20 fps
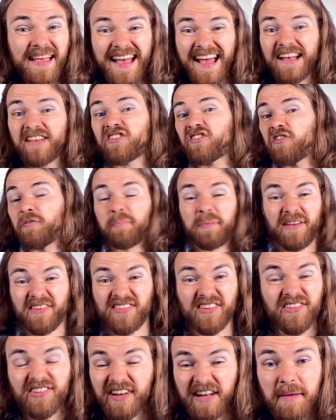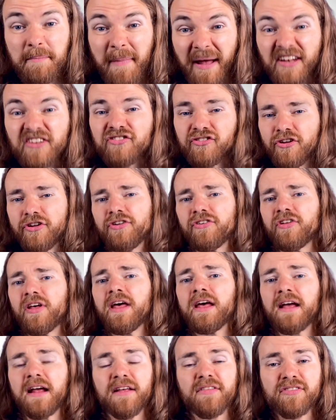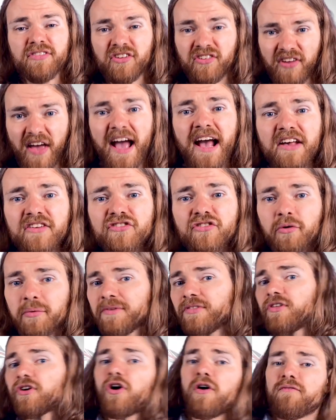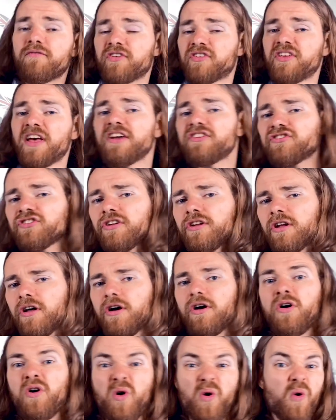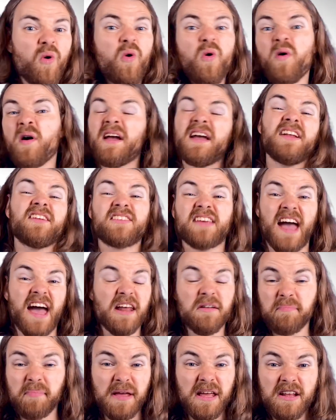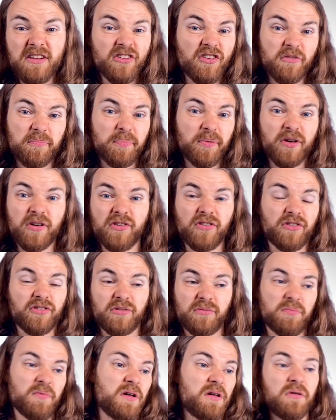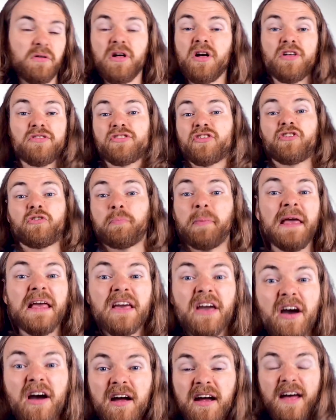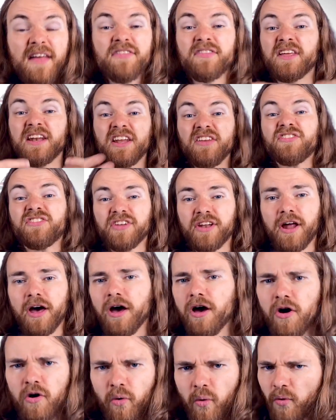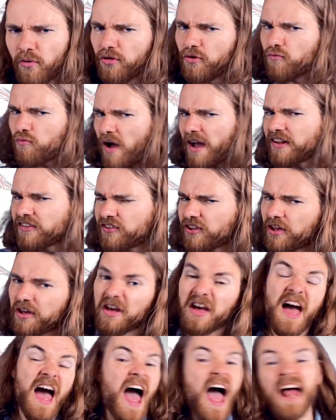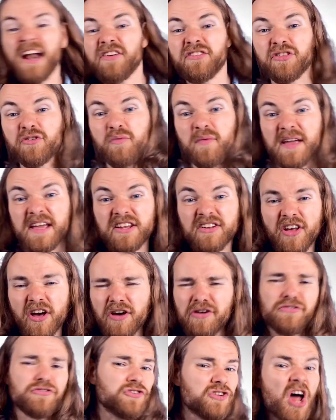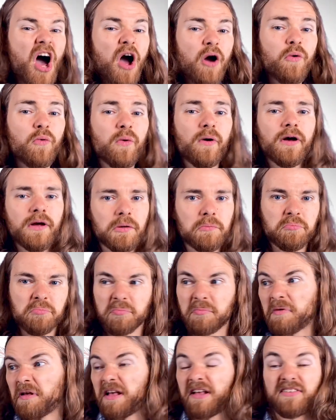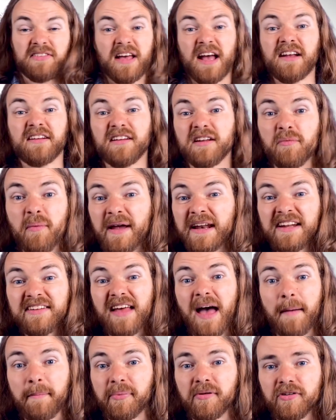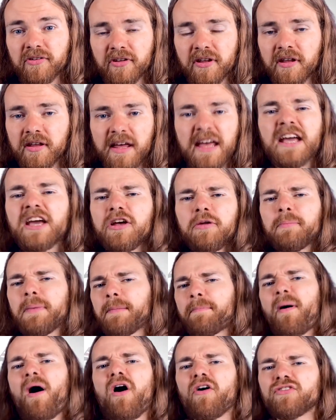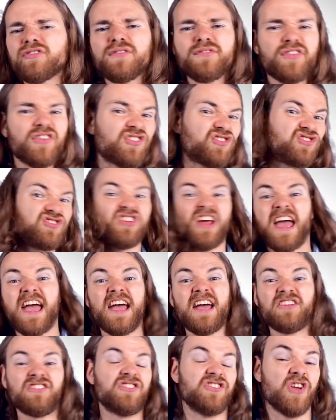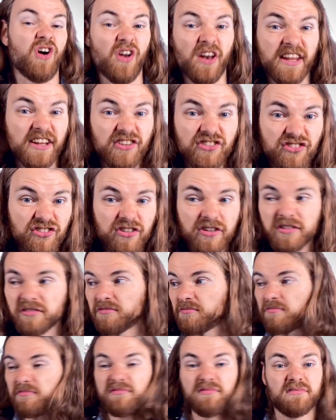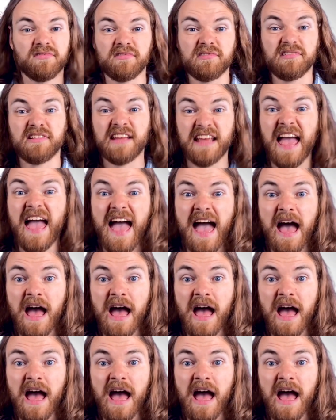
explicitly mentioned in the text or in the conversation, or it can be just because, well, the speaker and the listener, or the writer and the reader, know exactly when it happened. It can be part of the shared knowledge. Yeah.